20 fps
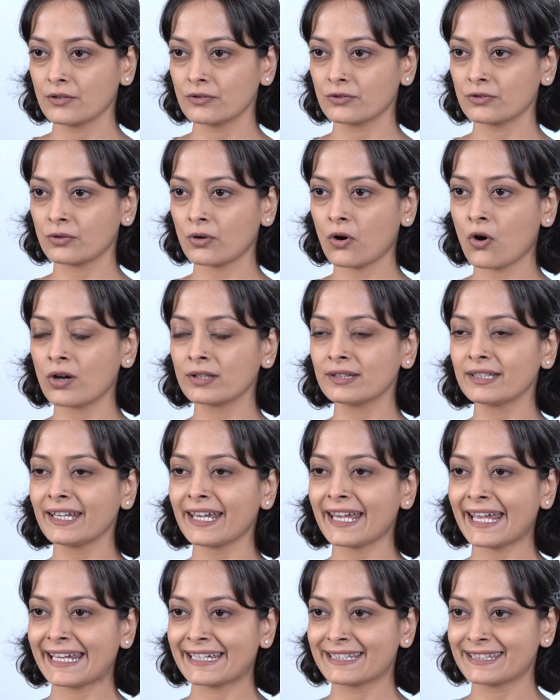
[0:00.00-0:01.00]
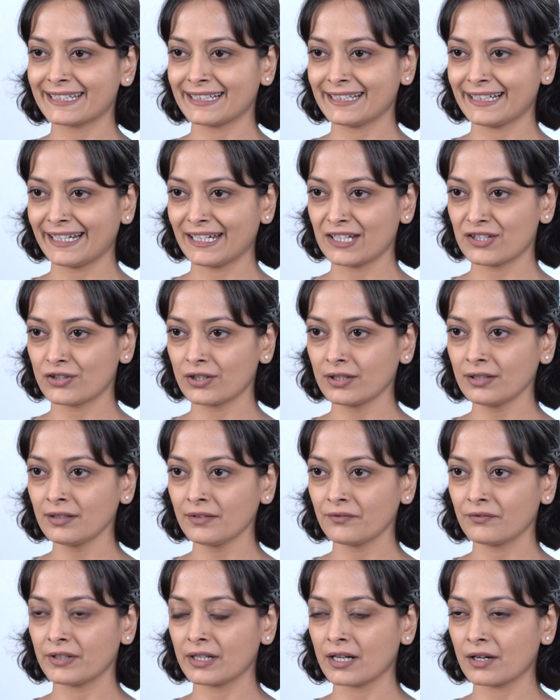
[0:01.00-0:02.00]
So on the exhalation,
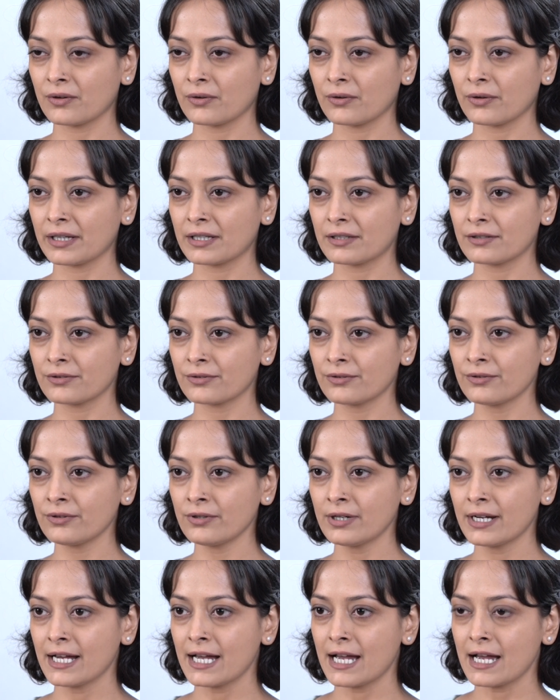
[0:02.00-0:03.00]
we are going to